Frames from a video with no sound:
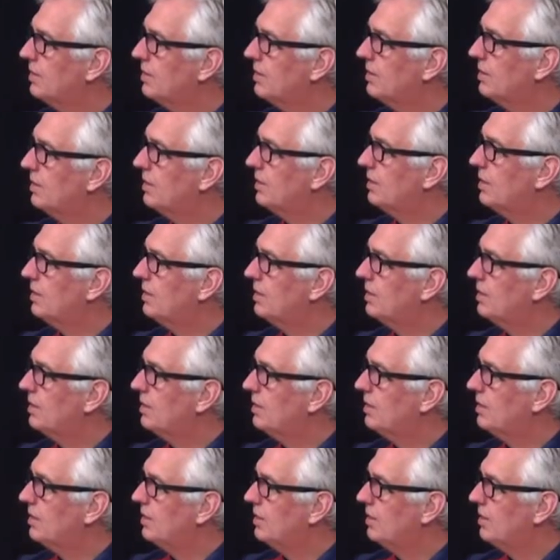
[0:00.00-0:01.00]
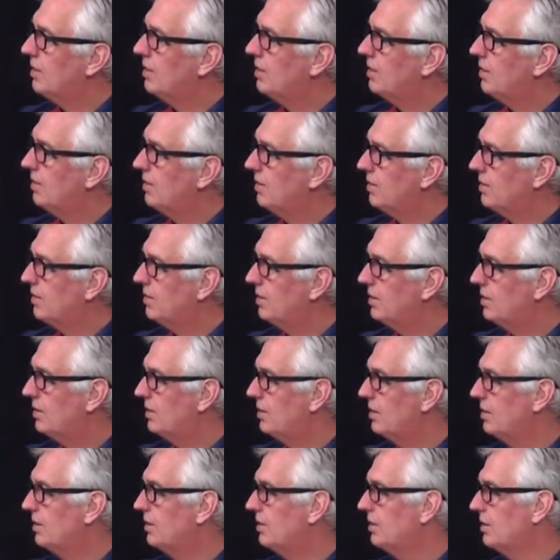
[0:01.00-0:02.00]

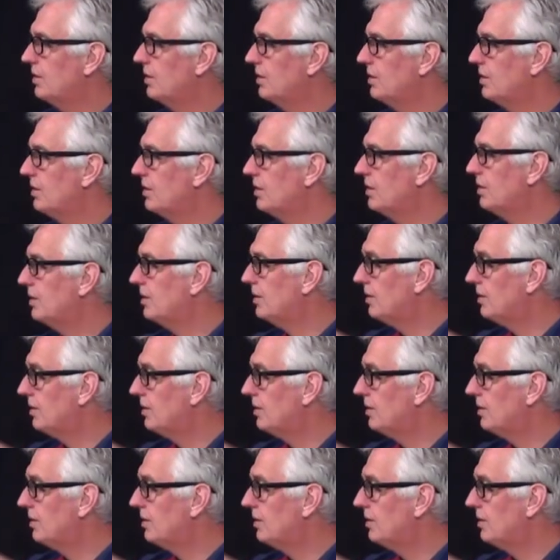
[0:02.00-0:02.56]
[no speech]